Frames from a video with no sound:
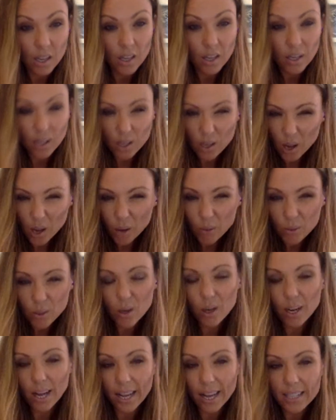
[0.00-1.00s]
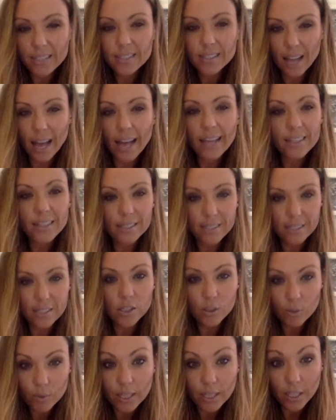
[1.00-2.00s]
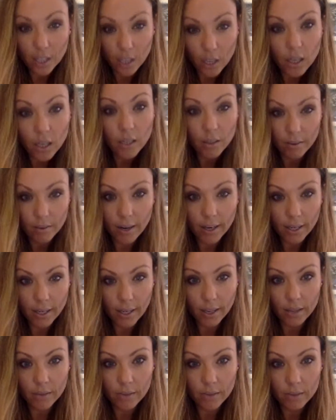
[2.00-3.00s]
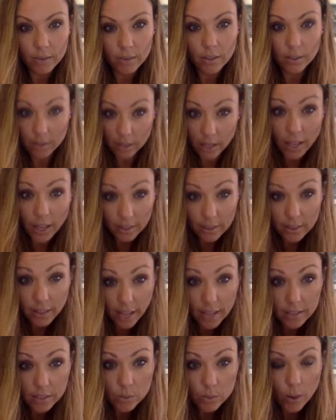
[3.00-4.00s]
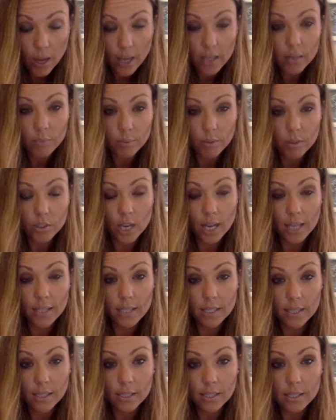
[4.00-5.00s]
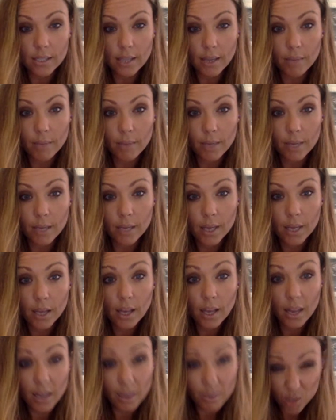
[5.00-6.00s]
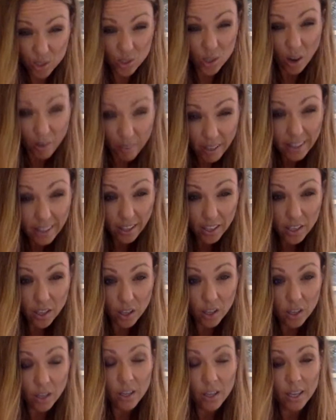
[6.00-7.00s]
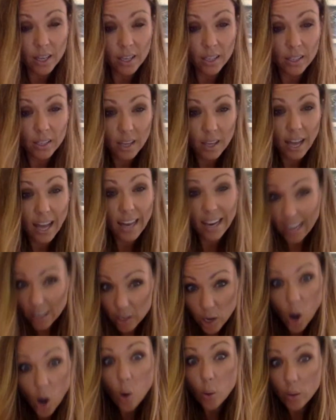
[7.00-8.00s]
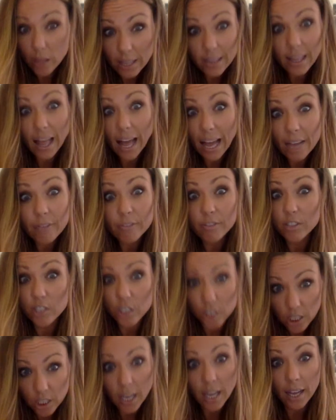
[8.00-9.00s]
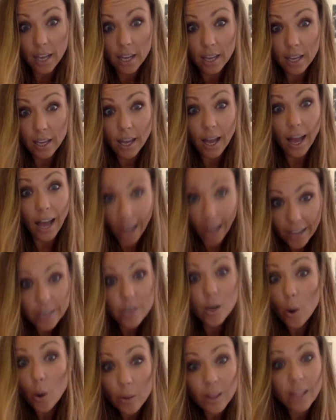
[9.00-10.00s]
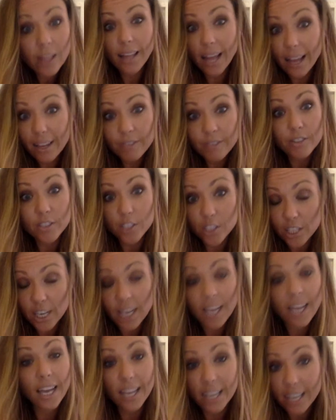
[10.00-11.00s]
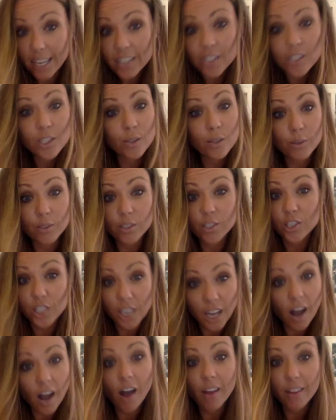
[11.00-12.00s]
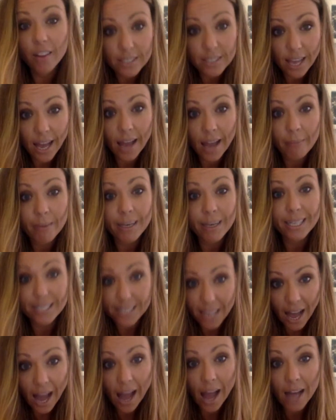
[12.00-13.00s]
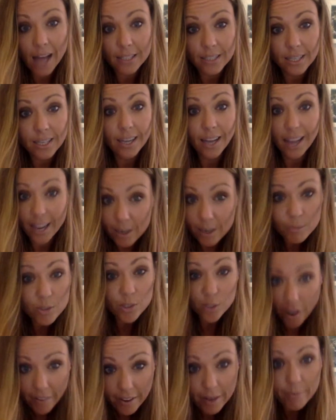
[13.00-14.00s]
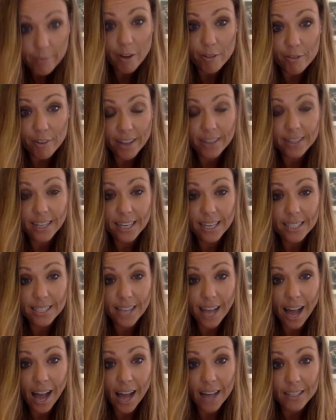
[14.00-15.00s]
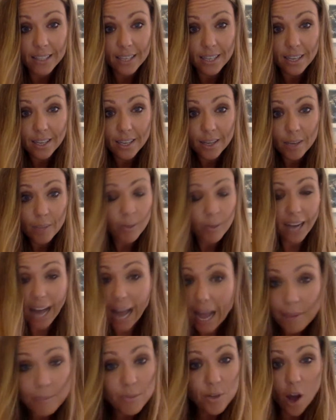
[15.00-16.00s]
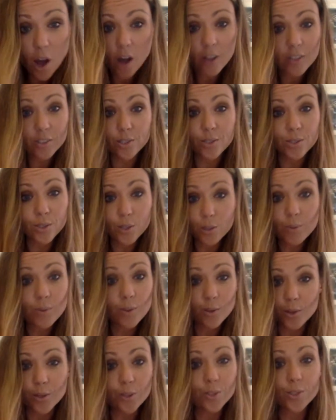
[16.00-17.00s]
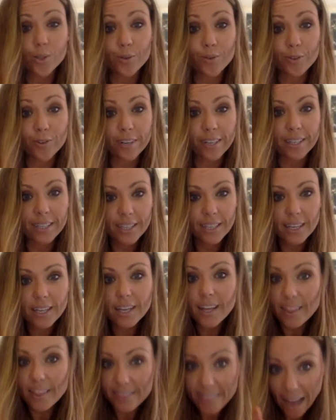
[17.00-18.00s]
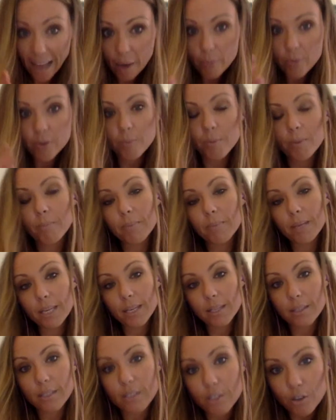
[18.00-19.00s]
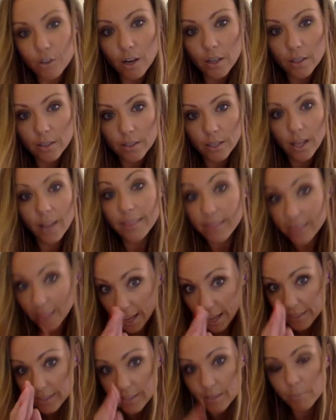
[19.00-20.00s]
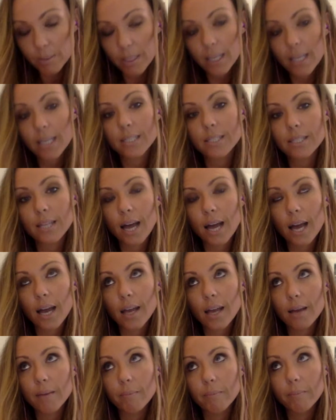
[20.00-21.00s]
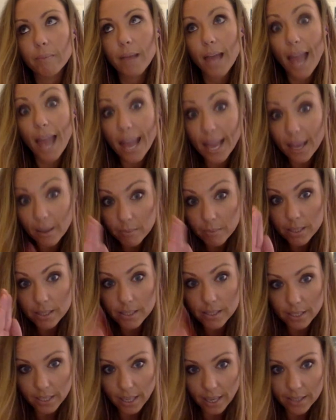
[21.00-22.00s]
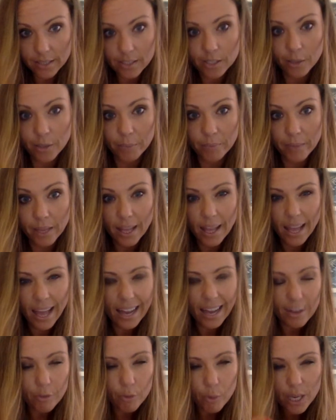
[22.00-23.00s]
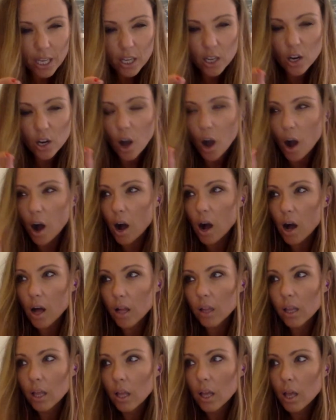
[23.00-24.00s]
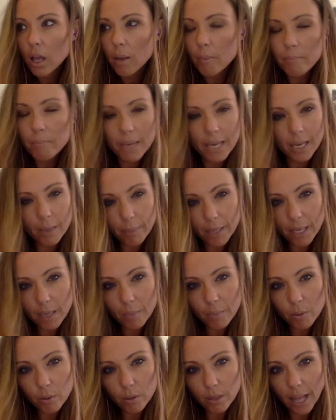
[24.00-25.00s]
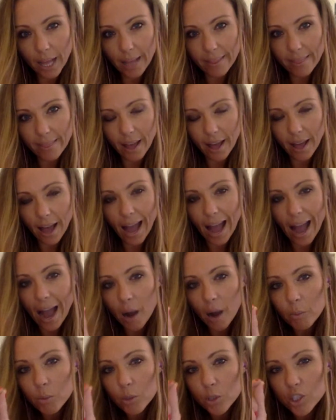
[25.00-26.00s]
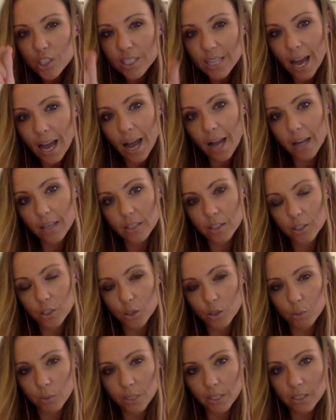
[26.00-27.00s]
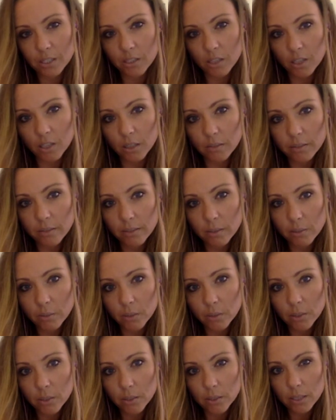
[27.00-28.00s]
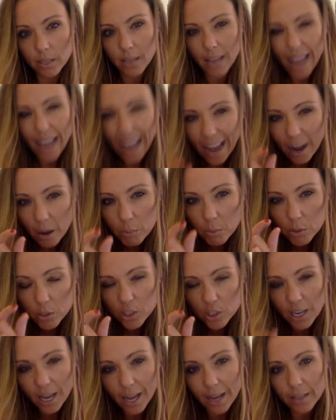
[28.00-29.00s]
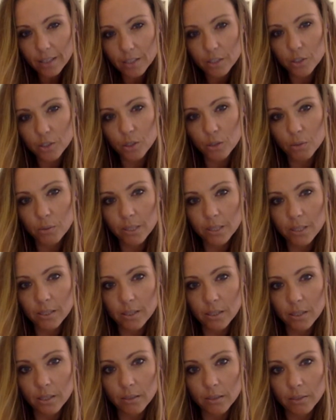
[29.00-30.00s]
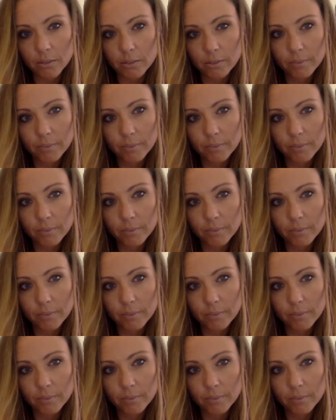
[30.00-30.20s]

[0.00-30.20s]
look, I can see you're really hurt right now, and that's why you're projecting this at me, and I'm sorry that you're hurting, and I know that life is shit. It hits you with shit all the time, and it's hard, and I'm sorry, my friend, that it's hard, but I'm not to do with your suffering. That would have been meeting the troll, and that's the place that I am aiming to get to. And if we can all meet people like that, how much darkness could we dissolve in the world? How much darkness could we dissolve?